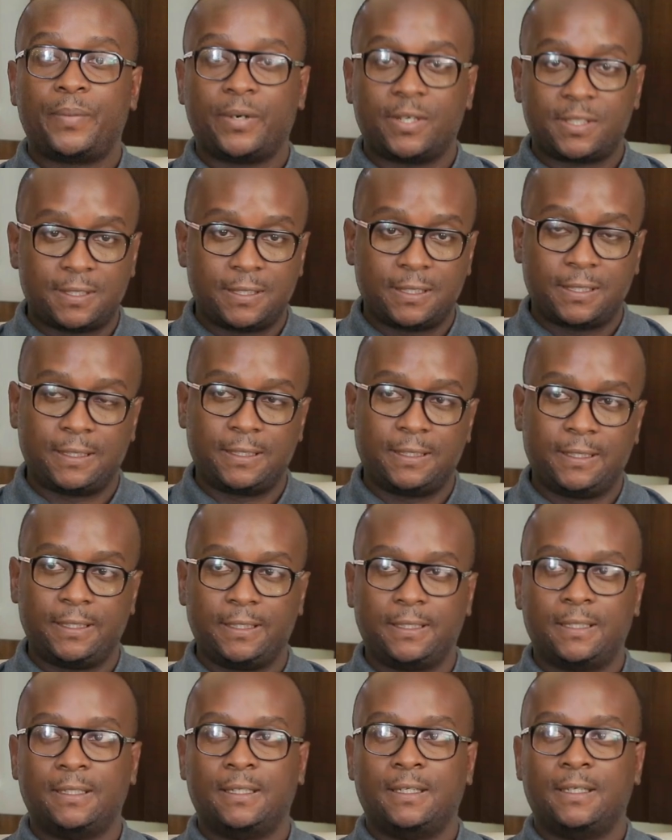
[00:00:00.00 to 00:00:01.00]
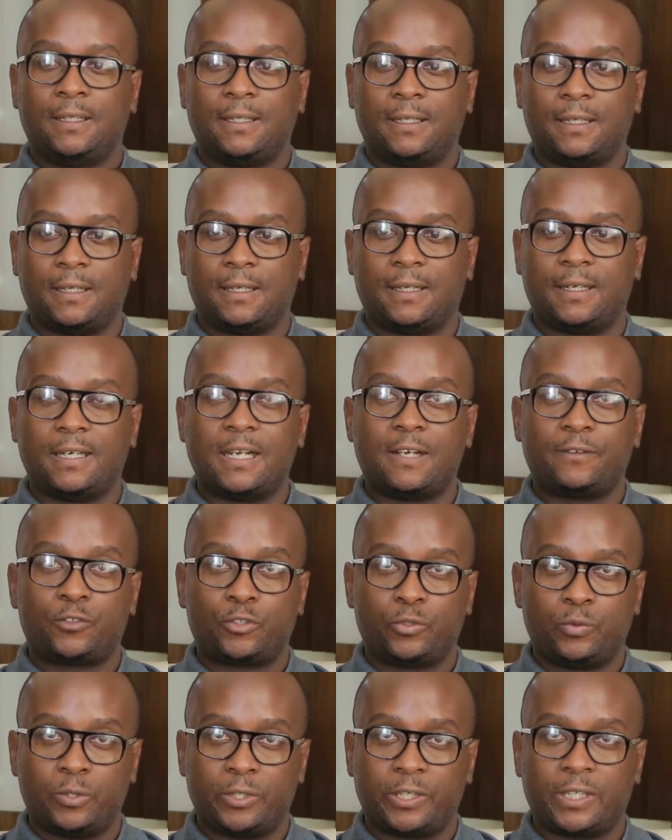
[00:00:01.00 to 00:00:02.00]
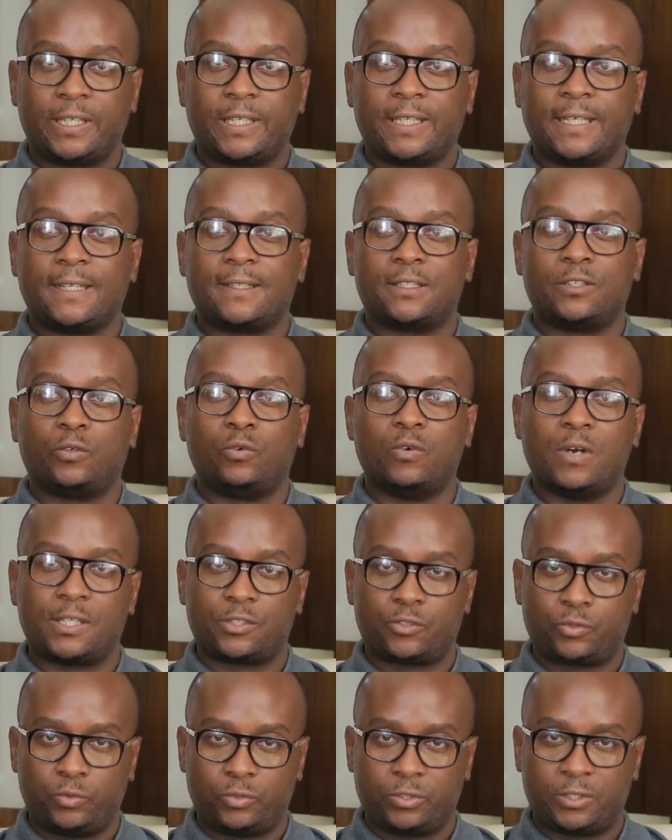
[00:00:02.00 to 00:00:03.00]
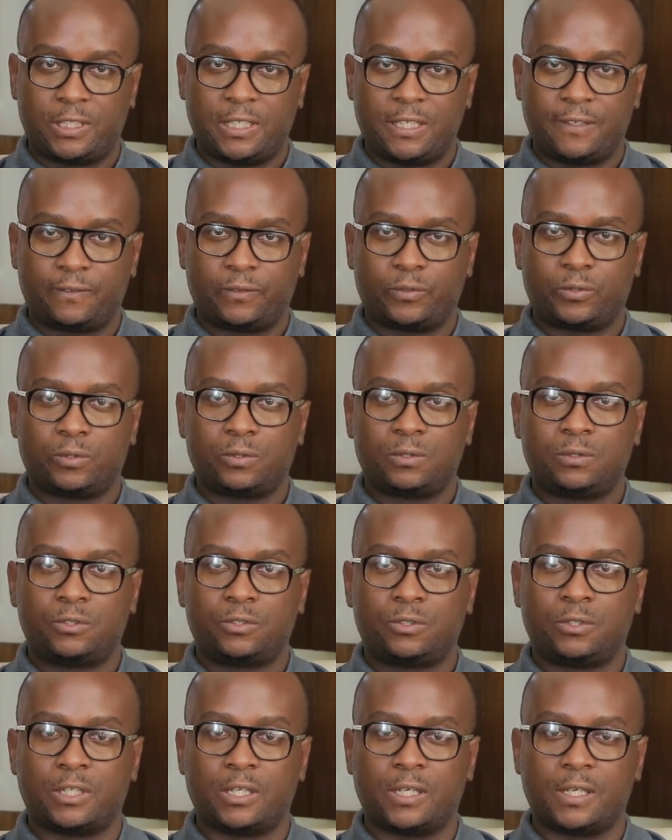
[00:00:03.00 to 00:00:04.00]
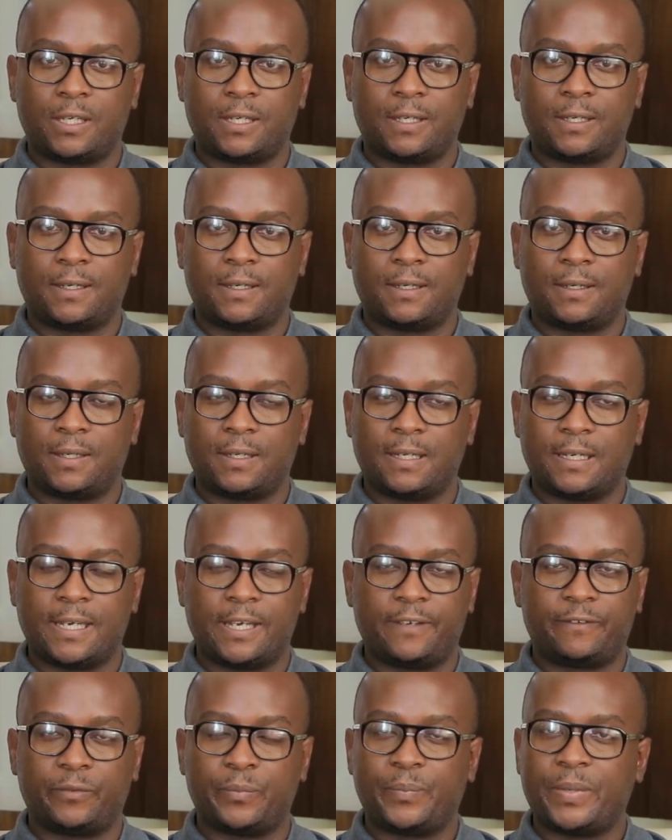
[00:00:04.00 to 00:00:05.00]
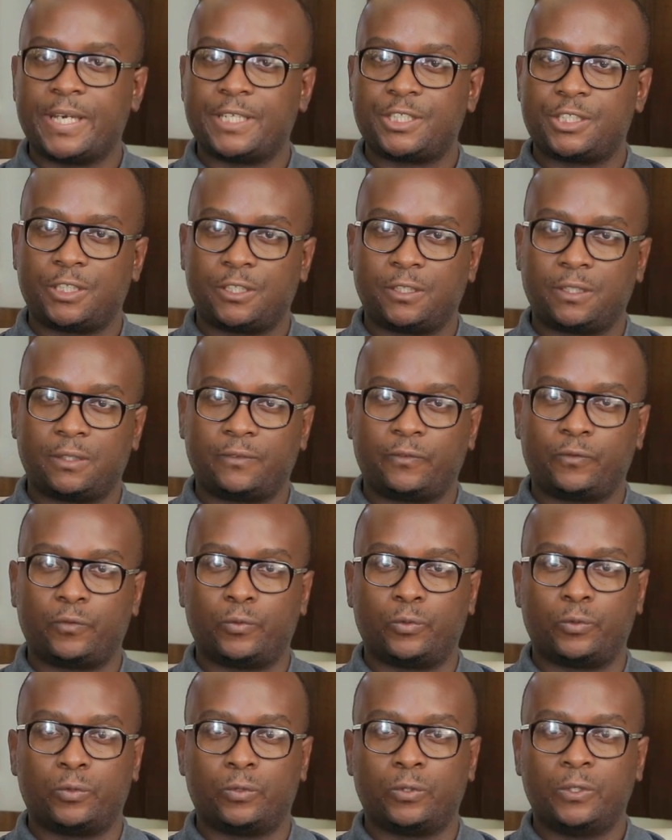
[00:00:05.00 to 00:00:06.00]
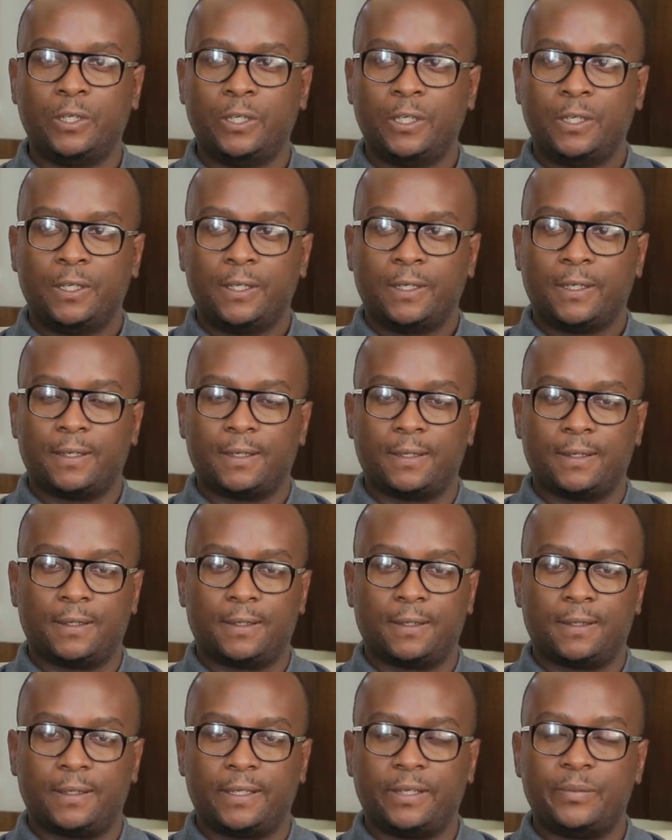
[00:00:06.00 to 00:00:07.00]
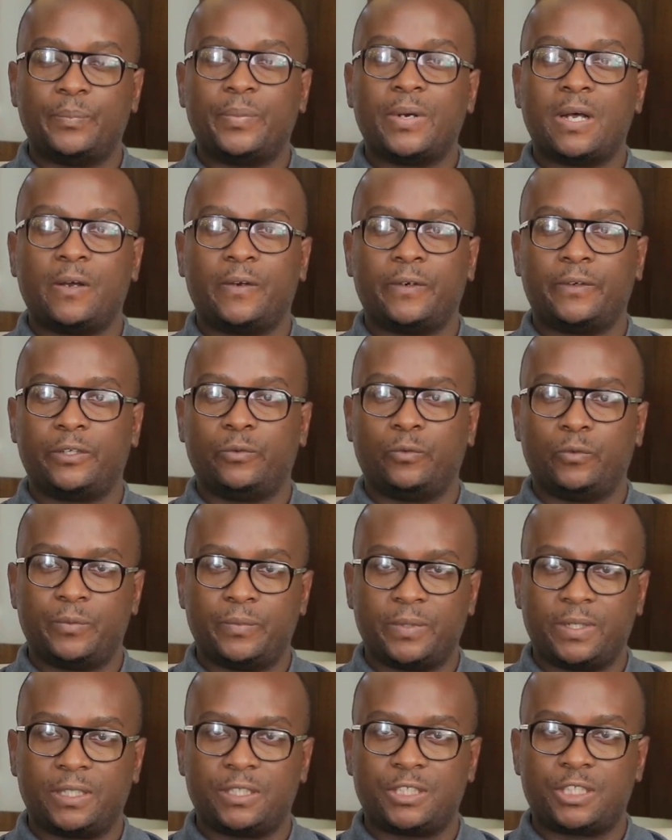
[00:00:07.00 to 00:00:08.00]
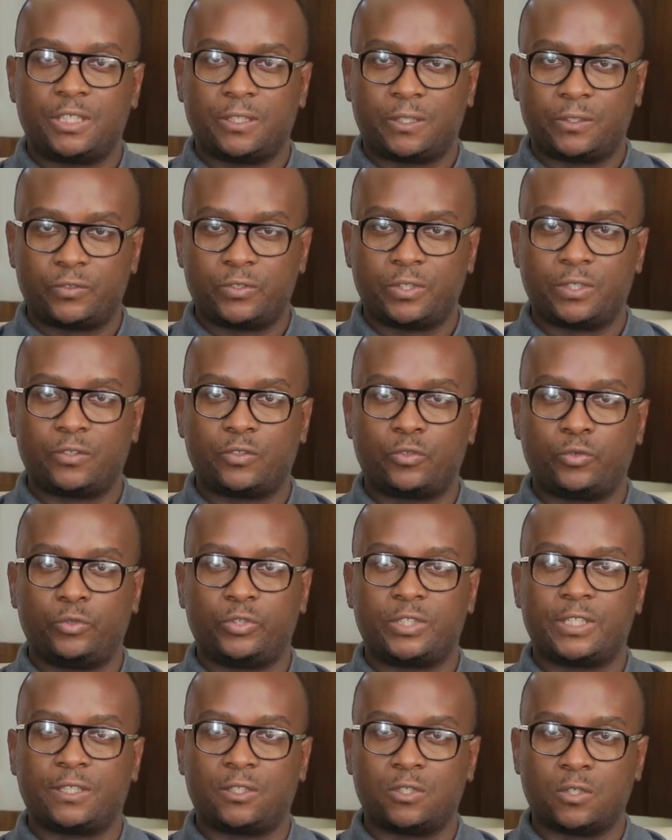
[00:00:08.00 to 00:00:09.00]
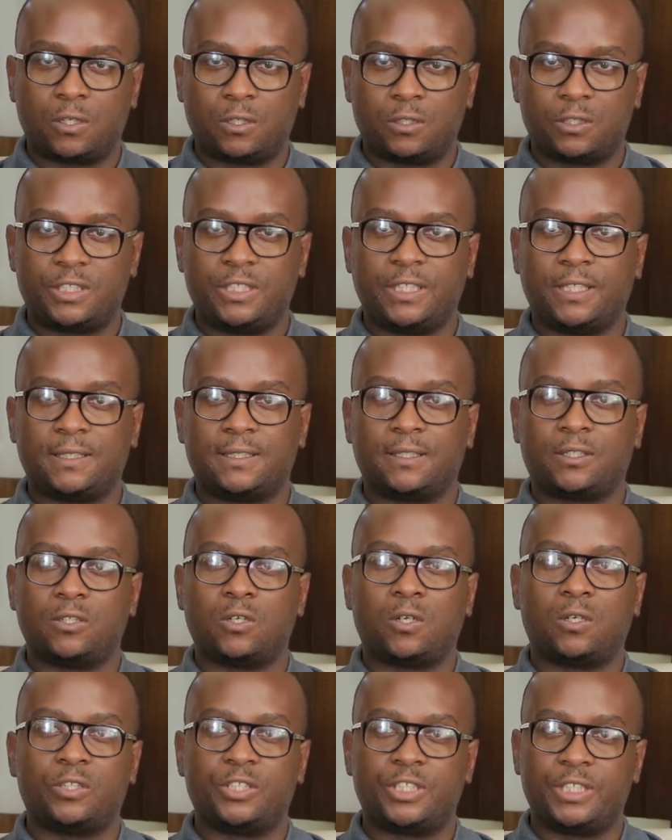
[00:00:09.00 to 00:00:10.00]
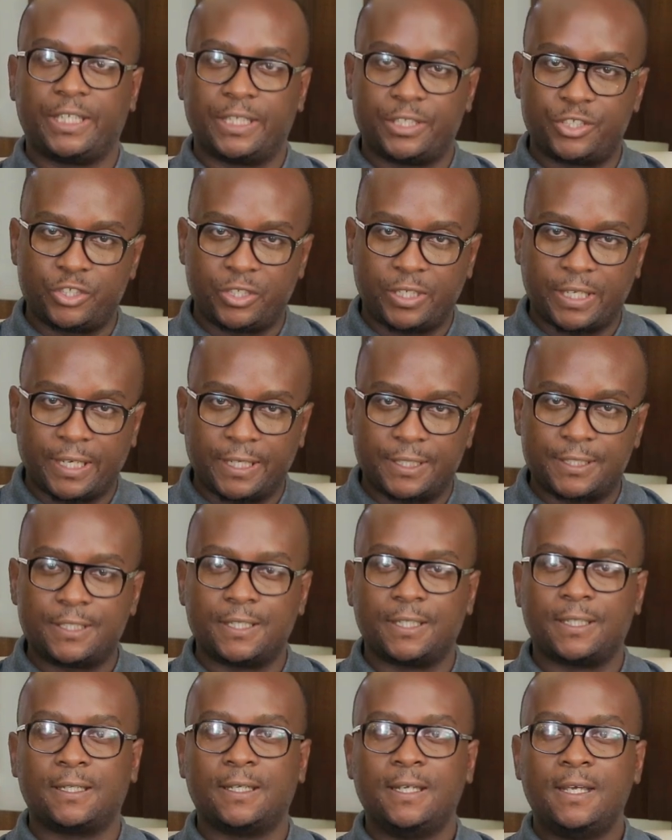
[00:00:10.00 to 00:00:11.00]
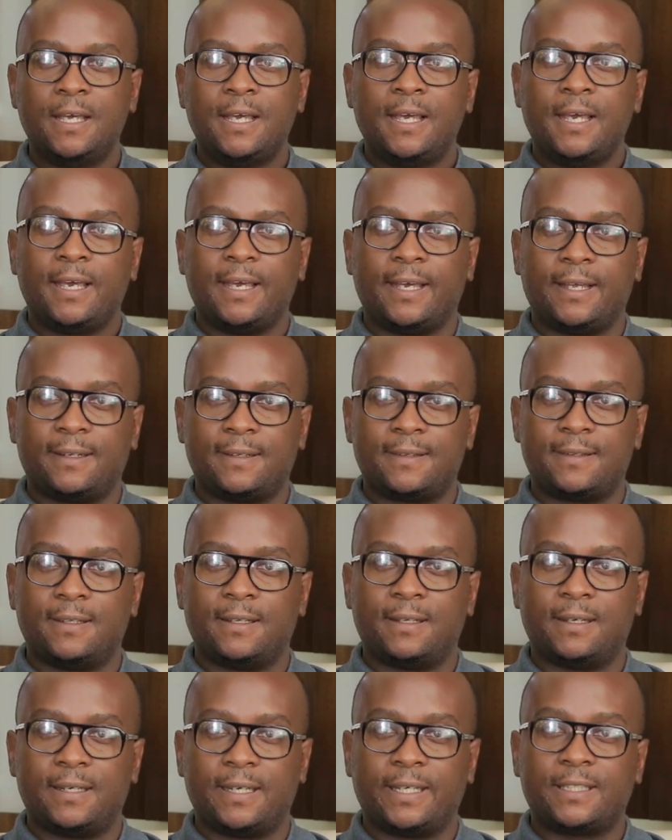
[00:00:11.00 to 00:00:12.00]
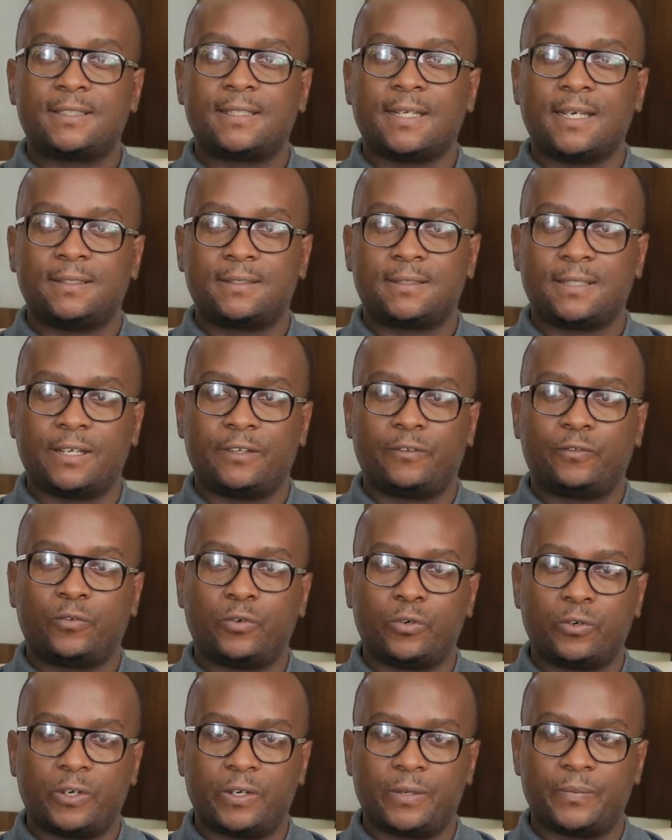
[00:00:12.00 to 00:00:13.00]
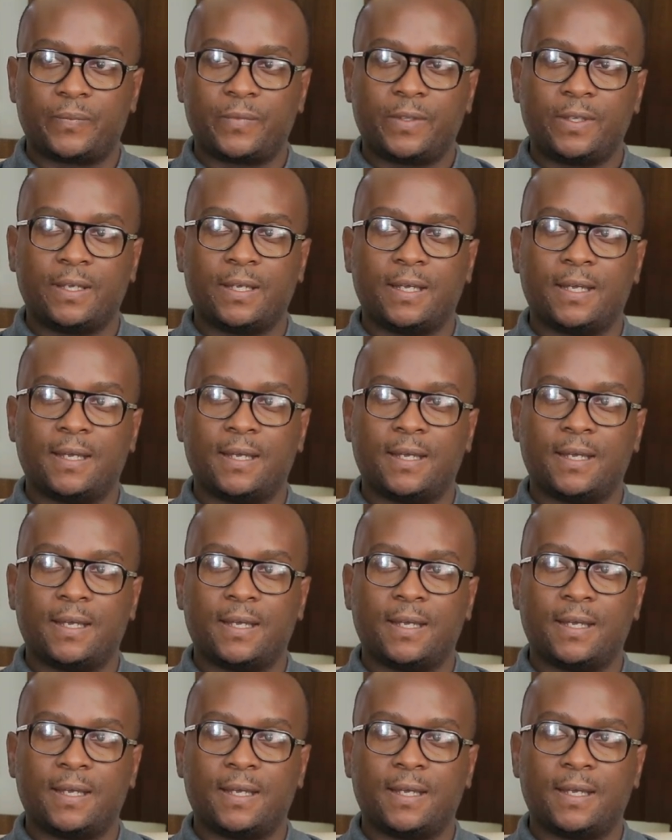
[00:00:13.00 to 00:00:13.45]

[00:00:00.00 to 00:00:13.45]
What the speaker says: personally love to work at the grassroots level. I have a passion for empowering women and children through technology and technology education. And the NEF Einstein Forum